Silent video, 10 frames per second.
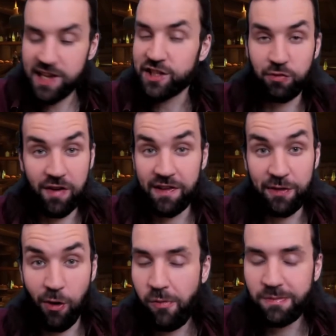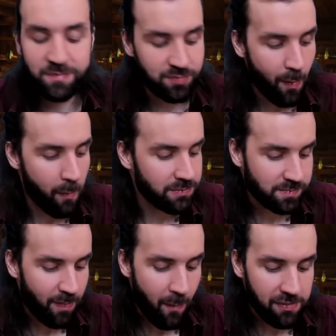It's worth it though.
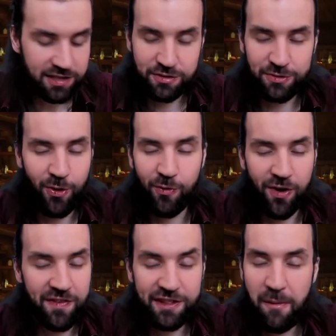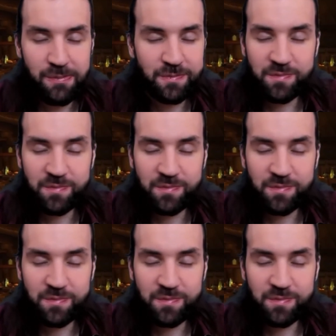It's so worth it.